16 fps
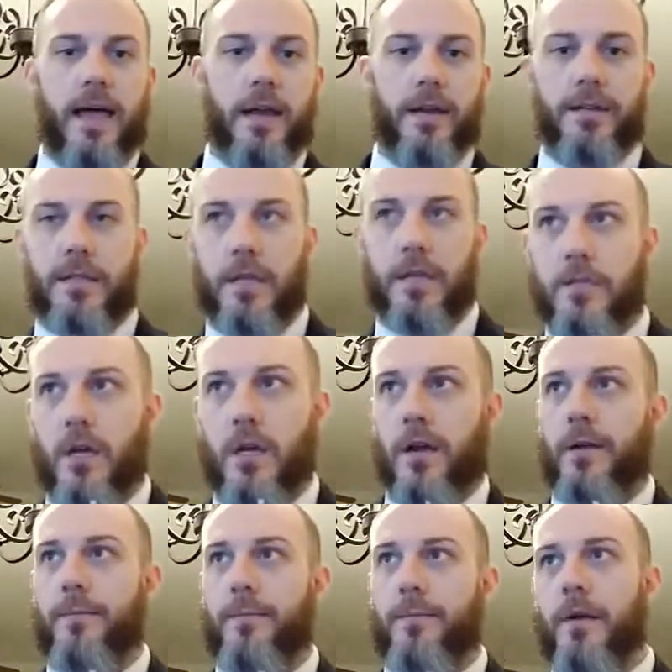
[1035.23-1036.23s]
and he's like
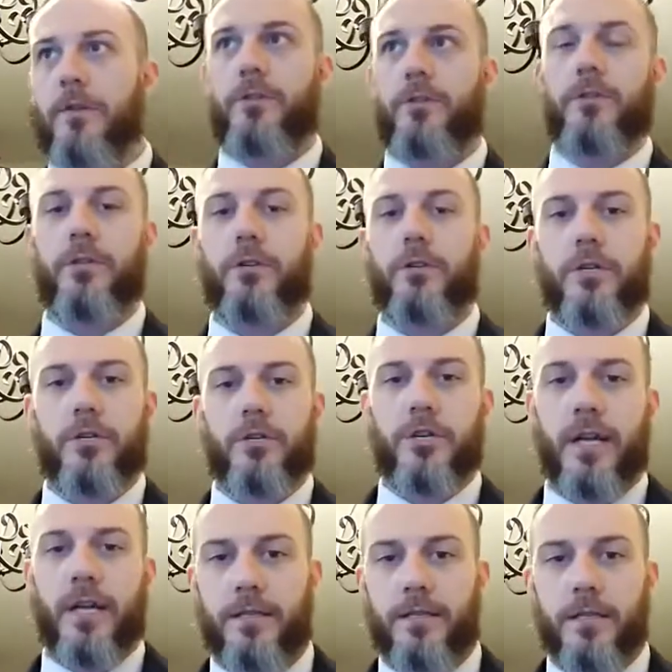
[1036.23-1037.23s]
talking about his
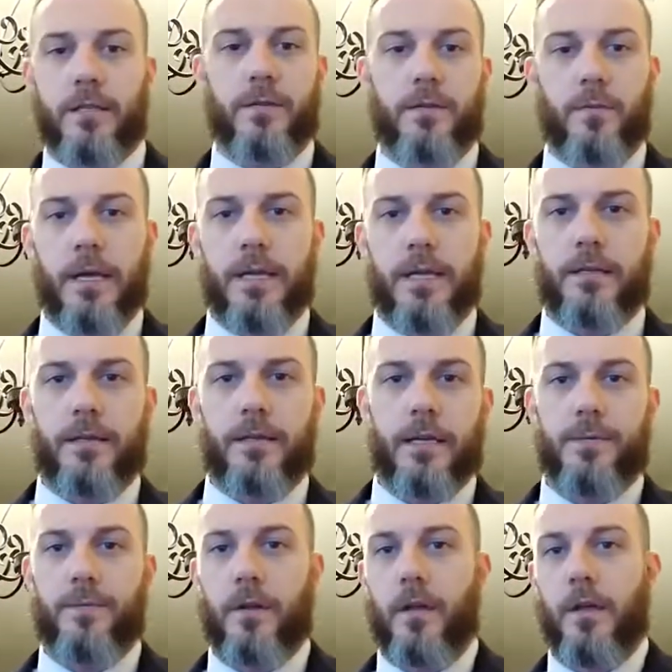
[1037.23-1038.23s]
jets and his planes and
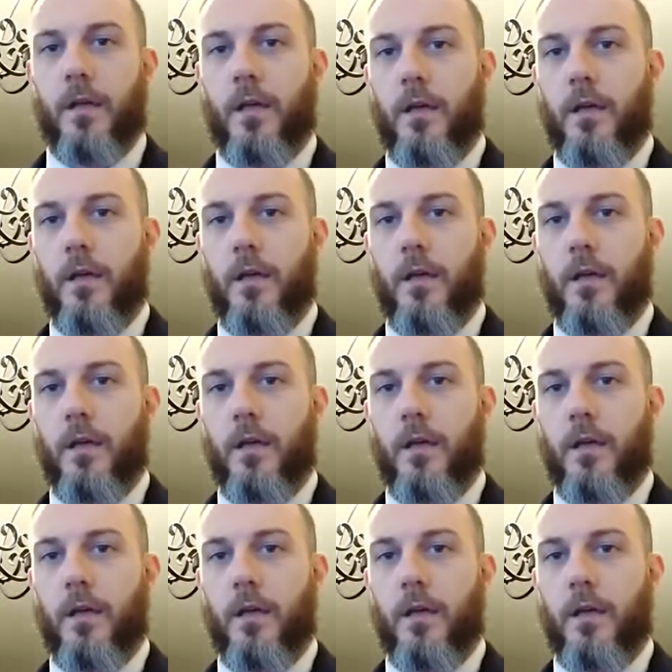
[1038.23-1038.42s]
things, but